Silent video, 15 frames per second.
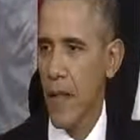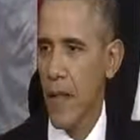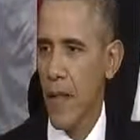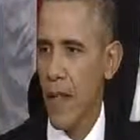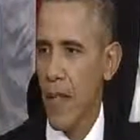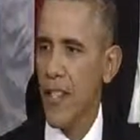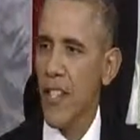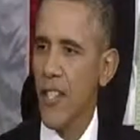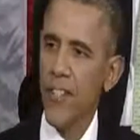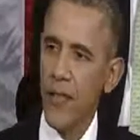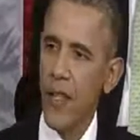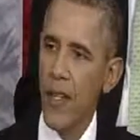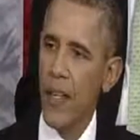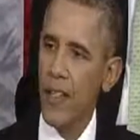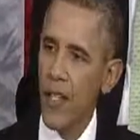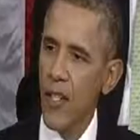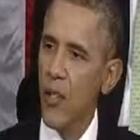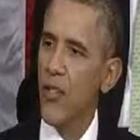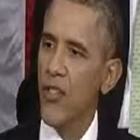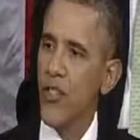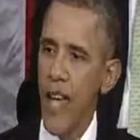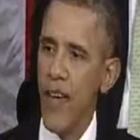It's a new
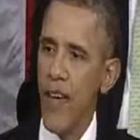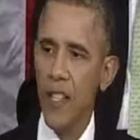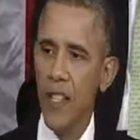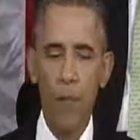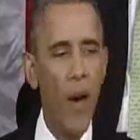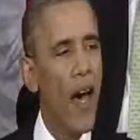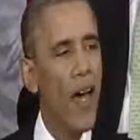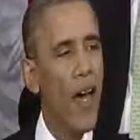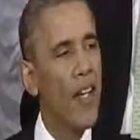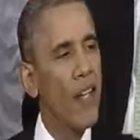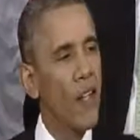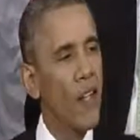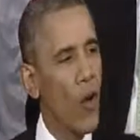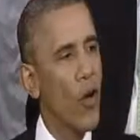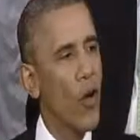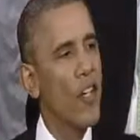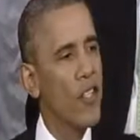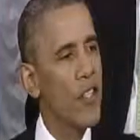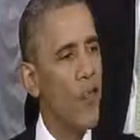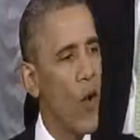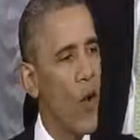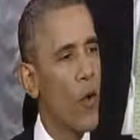savings bond that
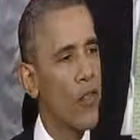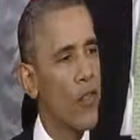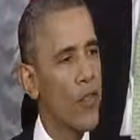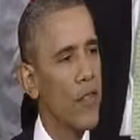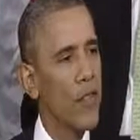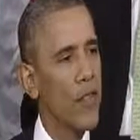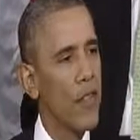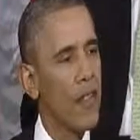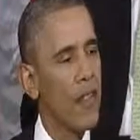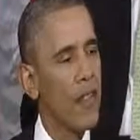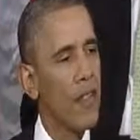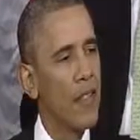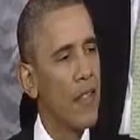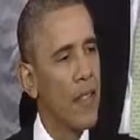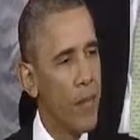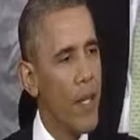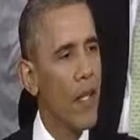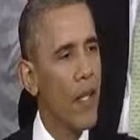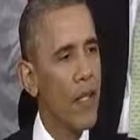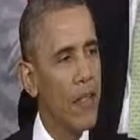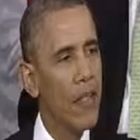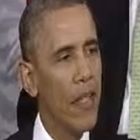encourages folks to
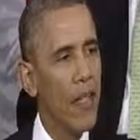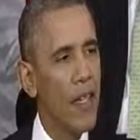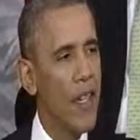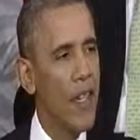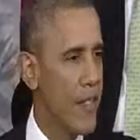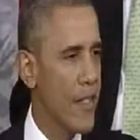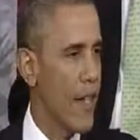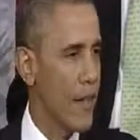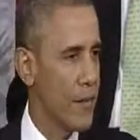build a nest egg.